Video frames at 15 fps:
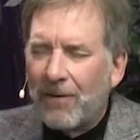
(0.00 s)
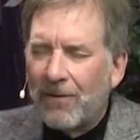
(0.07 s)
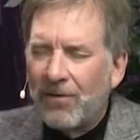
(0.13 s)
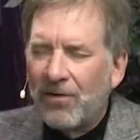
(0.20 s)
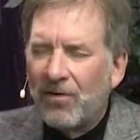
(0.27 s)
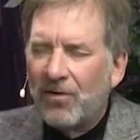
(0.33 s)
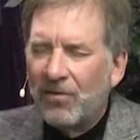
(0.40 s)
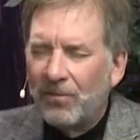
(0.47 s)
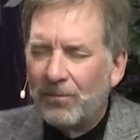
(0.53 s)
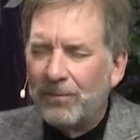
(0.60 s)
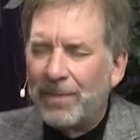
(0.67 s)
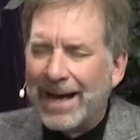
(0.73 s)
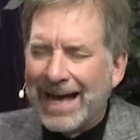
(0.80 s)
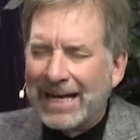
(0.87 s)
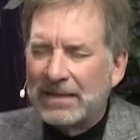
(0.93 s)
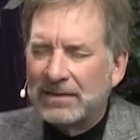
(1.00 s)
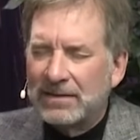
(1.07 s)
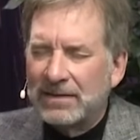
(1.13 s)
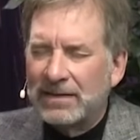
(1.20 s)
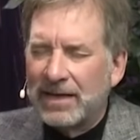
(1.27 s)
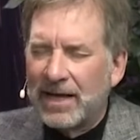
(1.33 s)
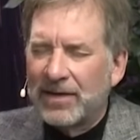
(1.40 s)
all
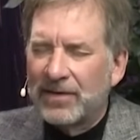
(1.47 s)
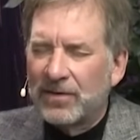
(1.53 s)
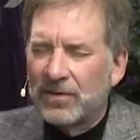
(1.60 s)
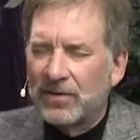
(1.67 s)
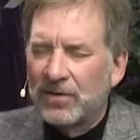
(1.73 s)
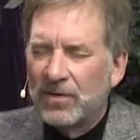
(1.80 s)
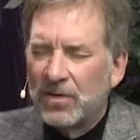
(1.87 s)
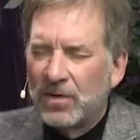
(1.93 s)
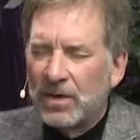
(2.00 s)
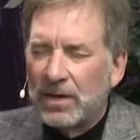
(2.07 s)
back together